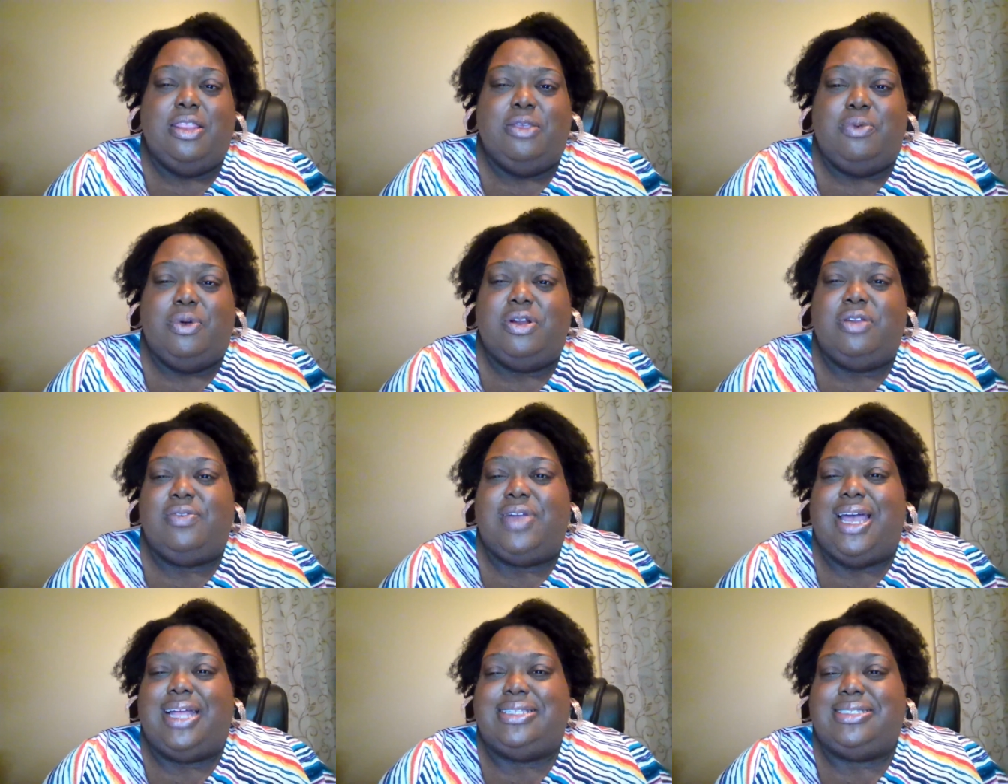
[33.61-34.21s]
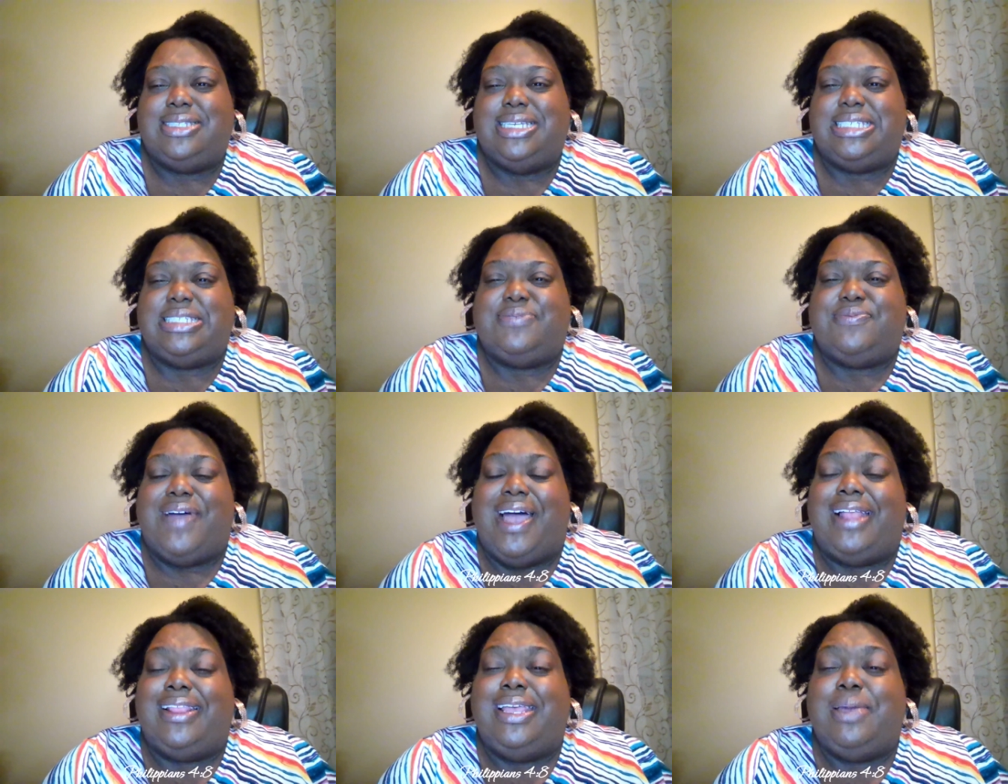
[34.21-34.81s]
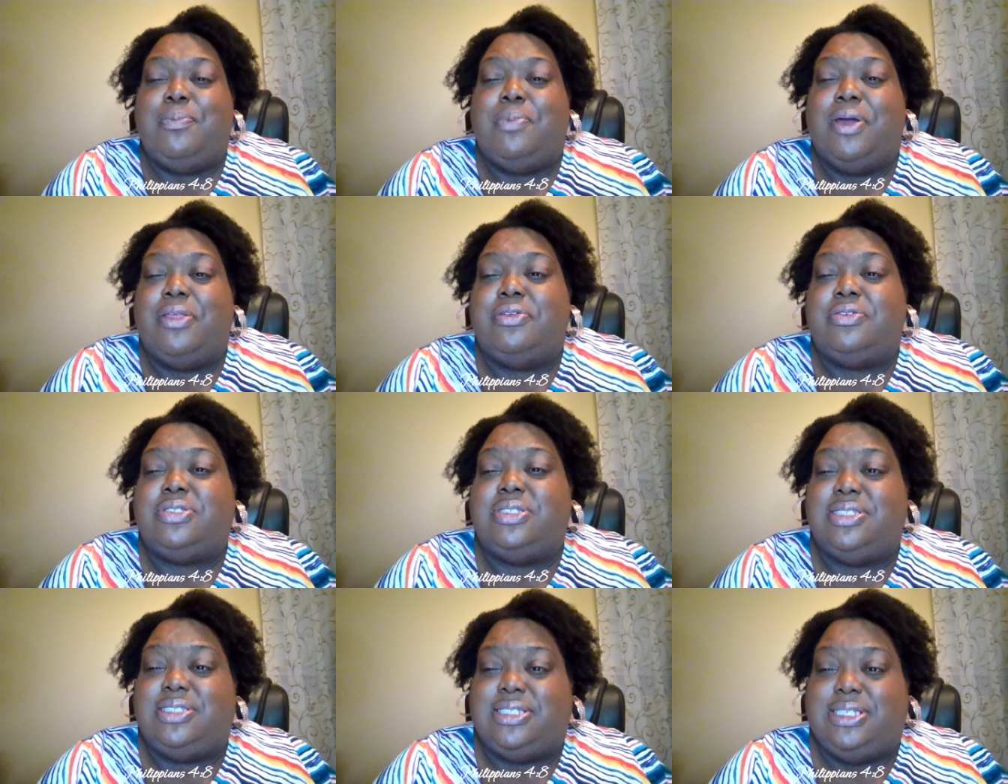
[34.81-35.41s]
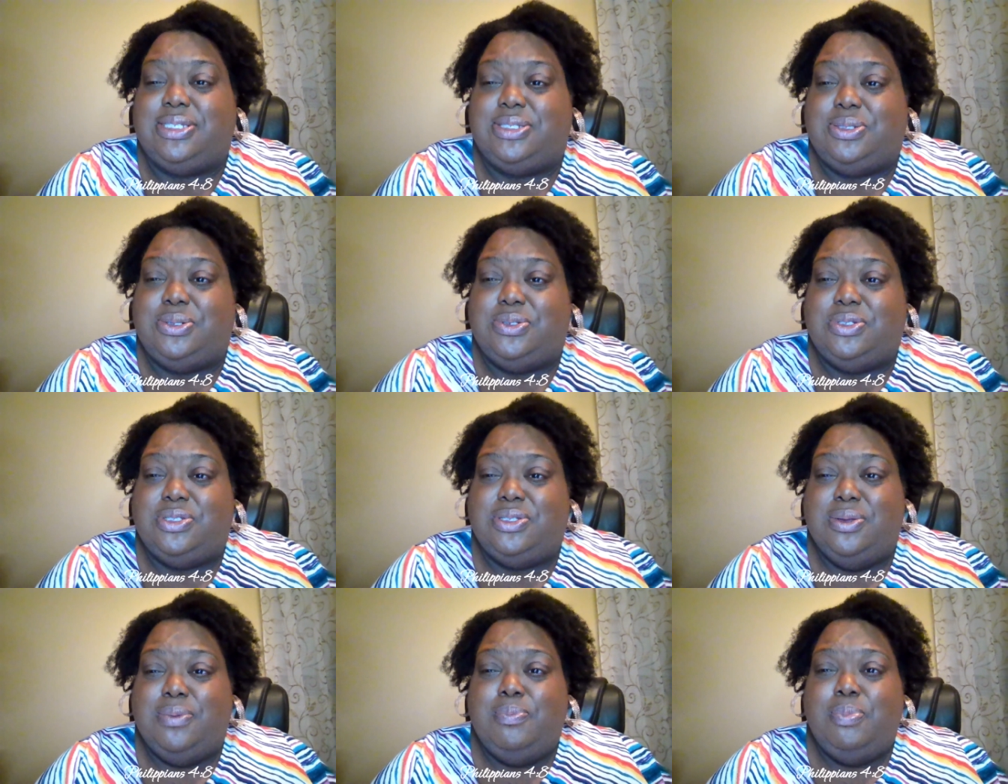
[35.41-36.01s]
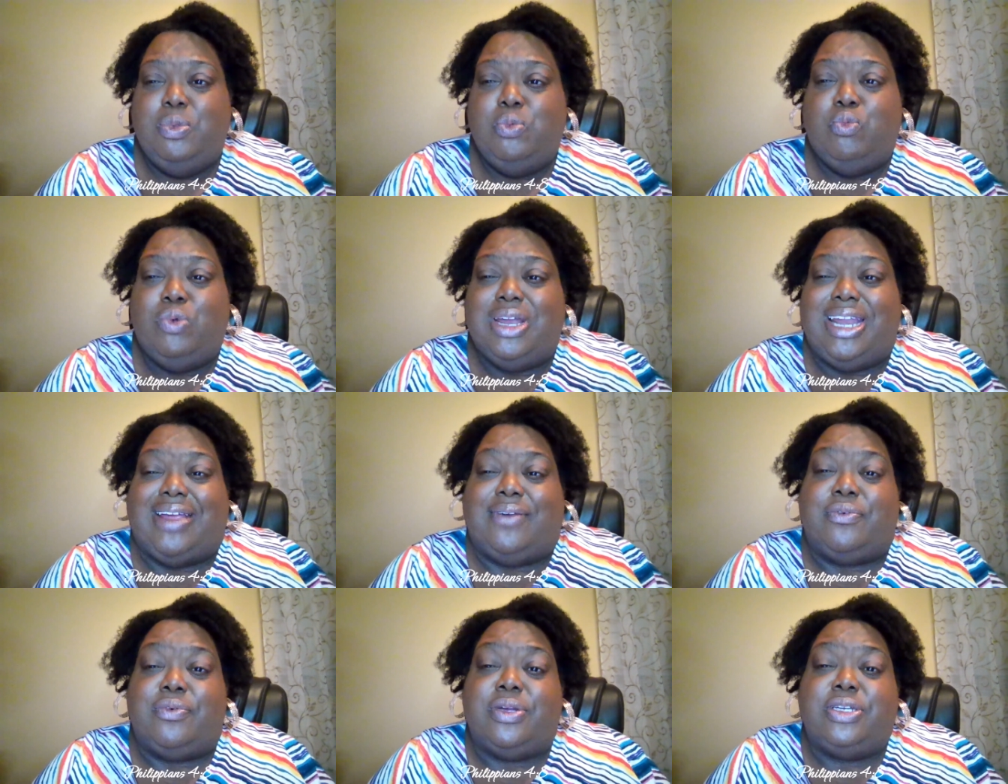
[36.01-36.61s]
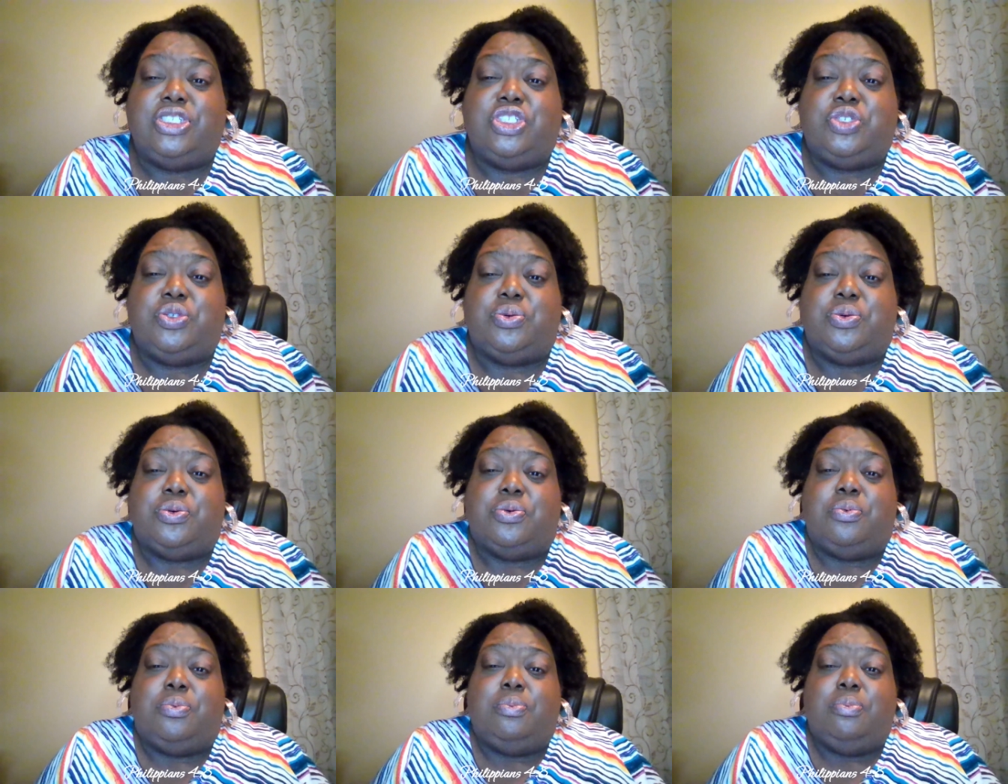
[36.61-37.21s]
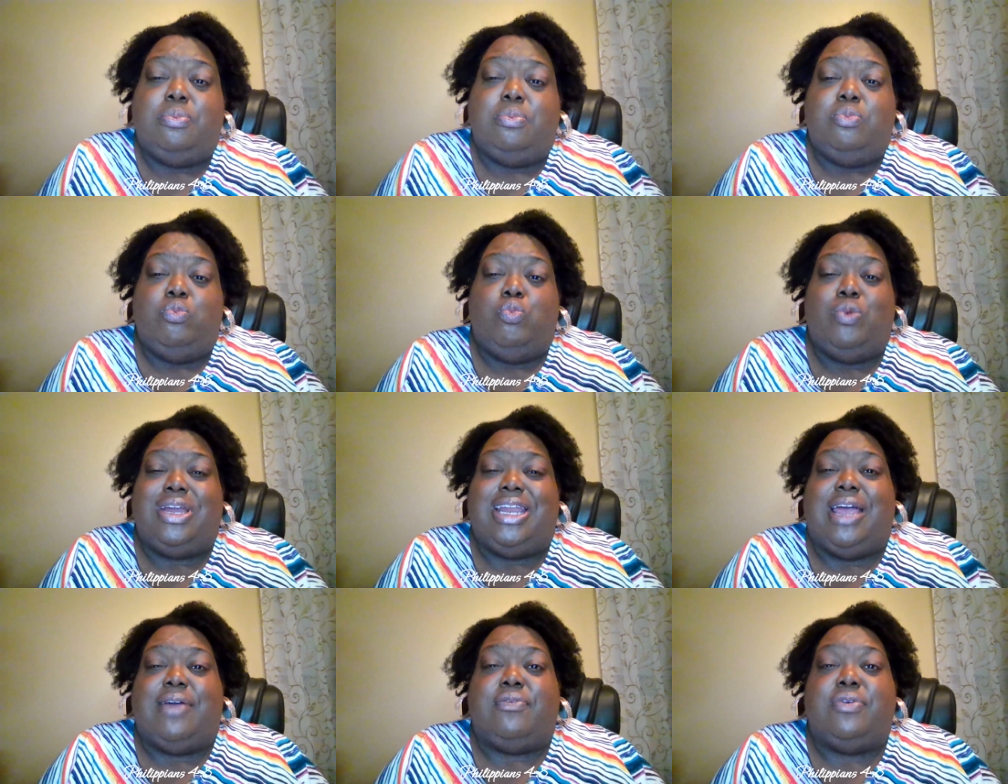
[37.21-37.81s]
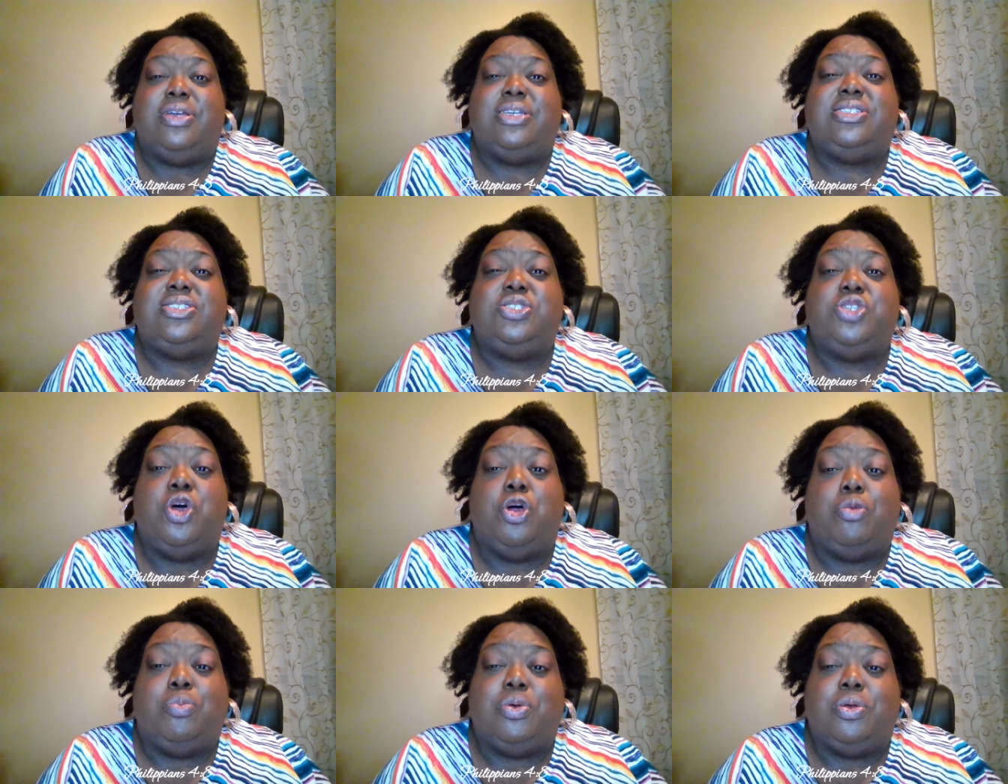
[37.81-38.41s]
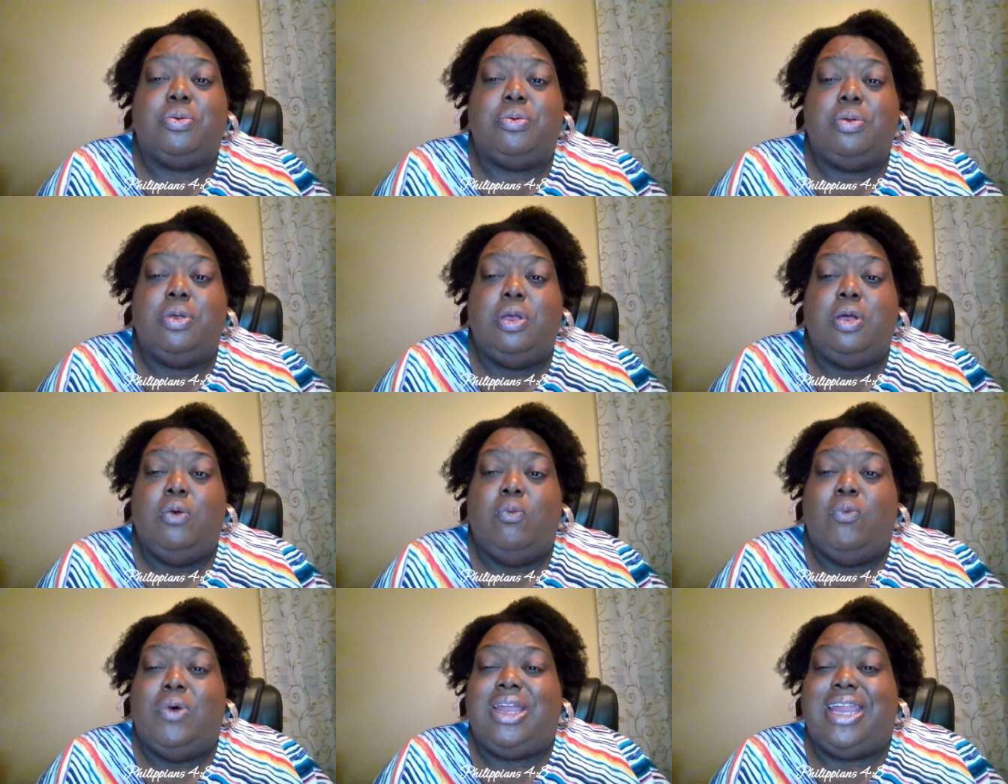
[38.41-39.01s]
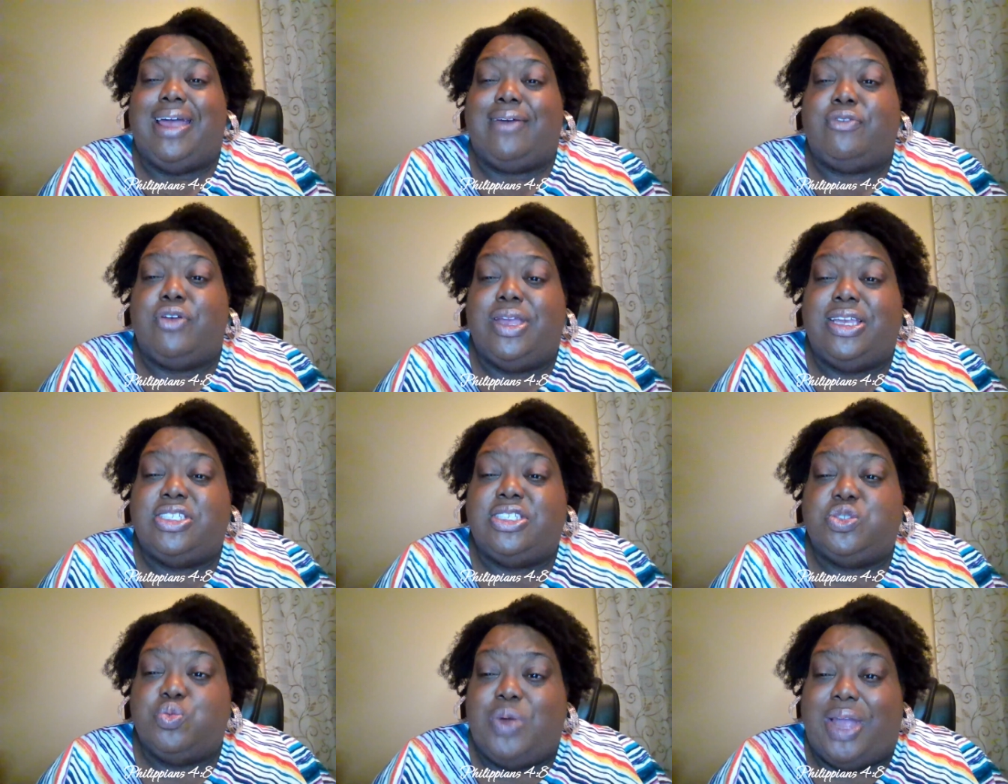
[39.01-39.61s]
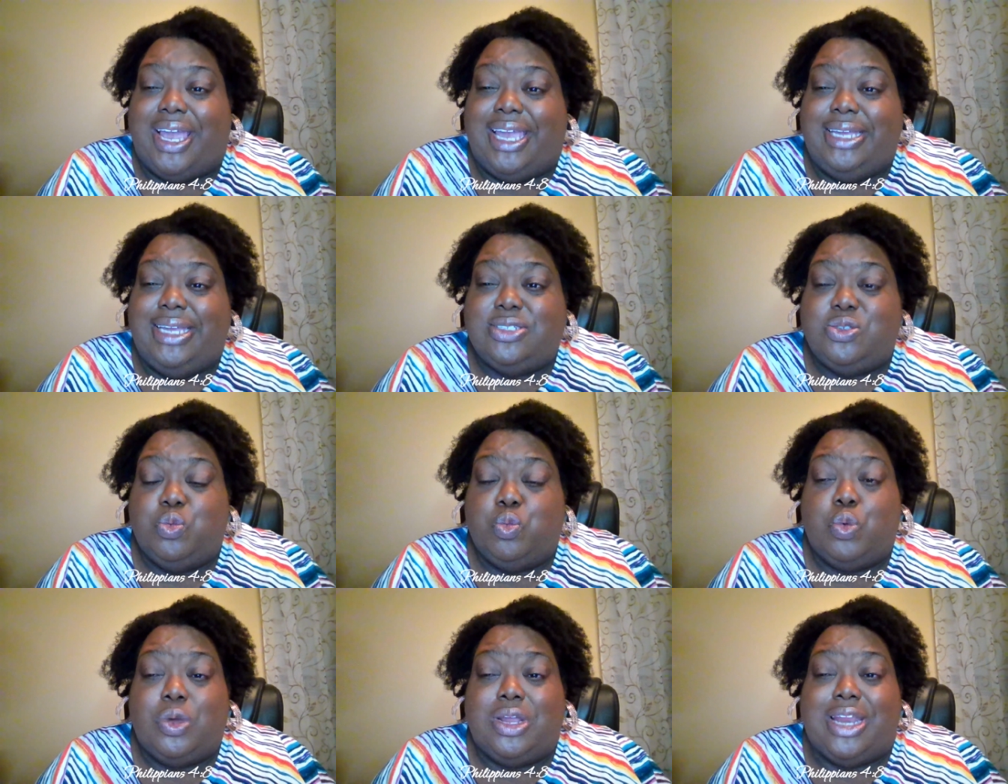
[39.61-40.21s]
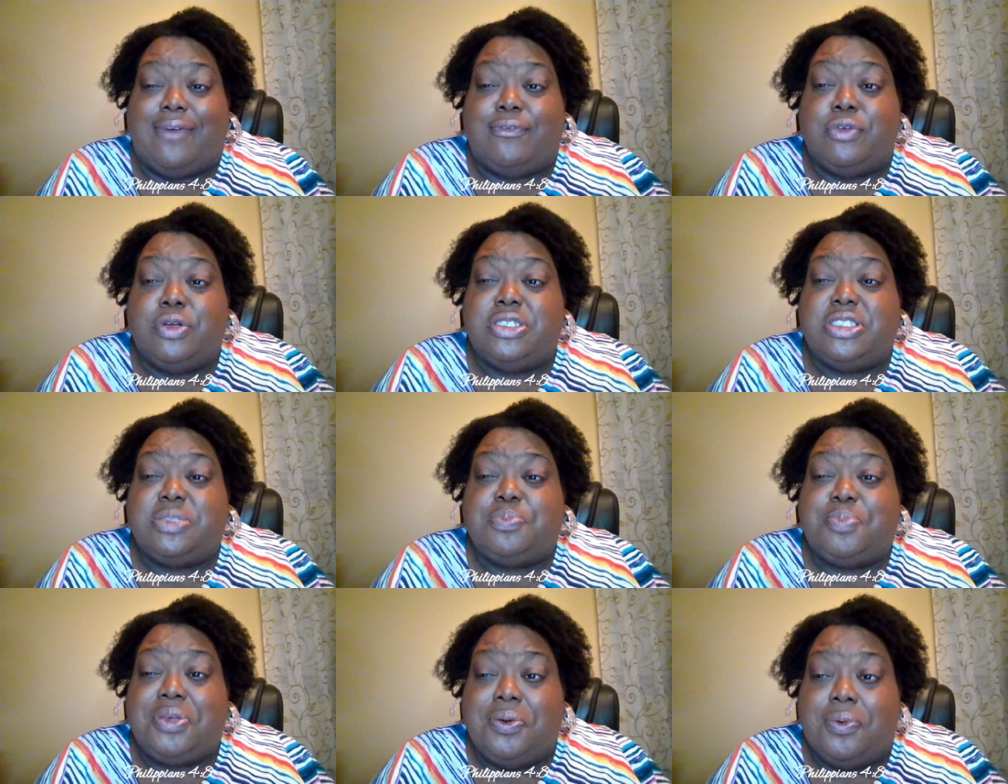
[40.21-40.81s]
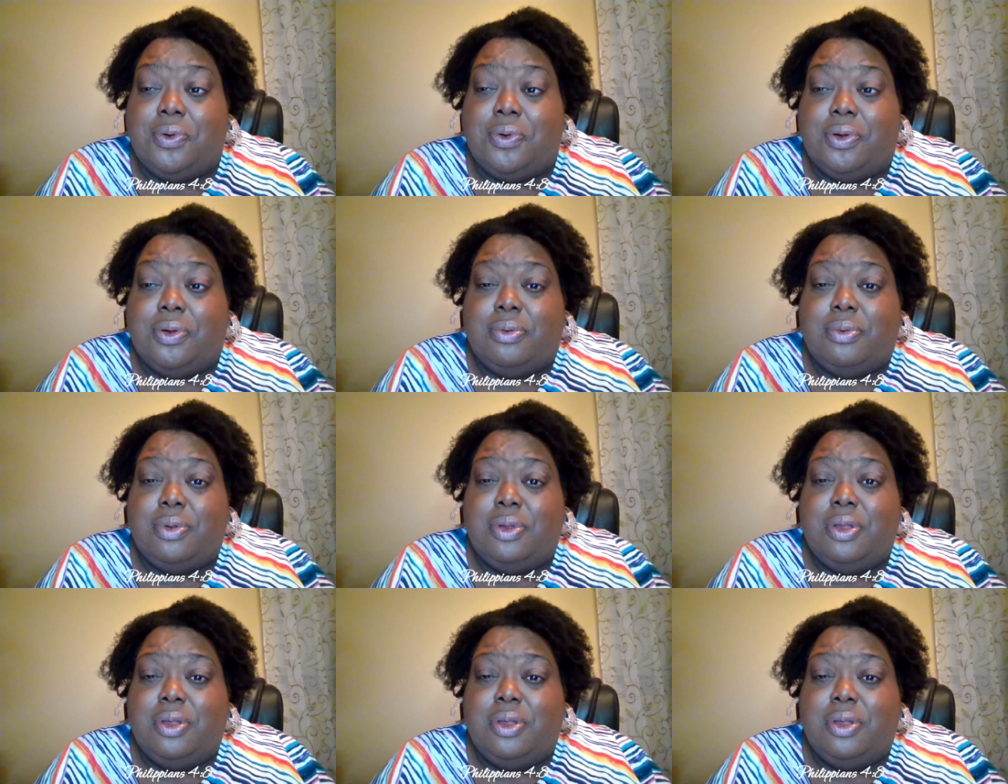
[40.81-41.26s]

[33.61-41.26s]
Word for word: The Word of God says, Finally, brothers and sisters, whatever is true, whatever is noble, whatever is right, whatever is pure,